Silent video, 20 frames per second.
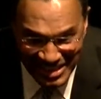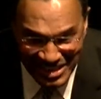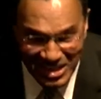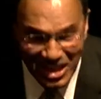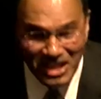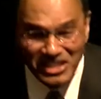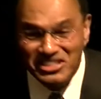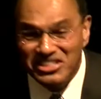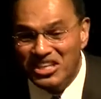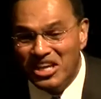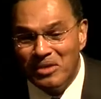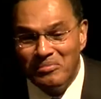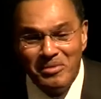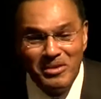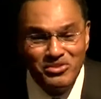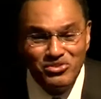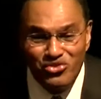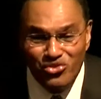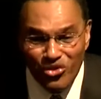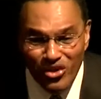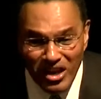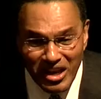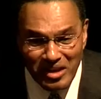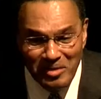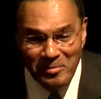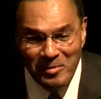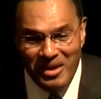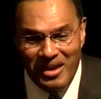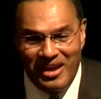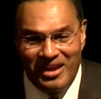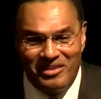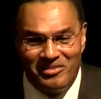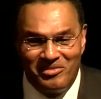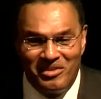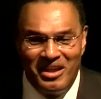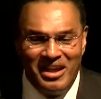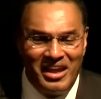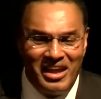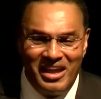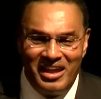cause she had been drilling me,
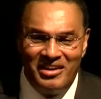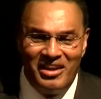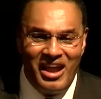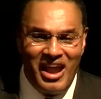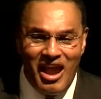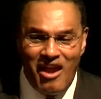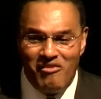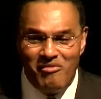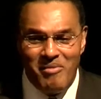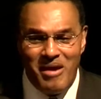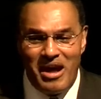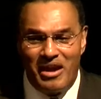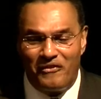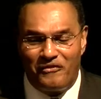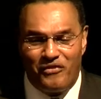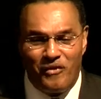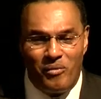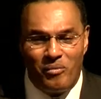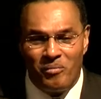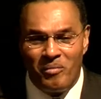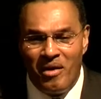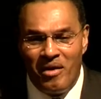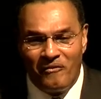and, and, everybody from,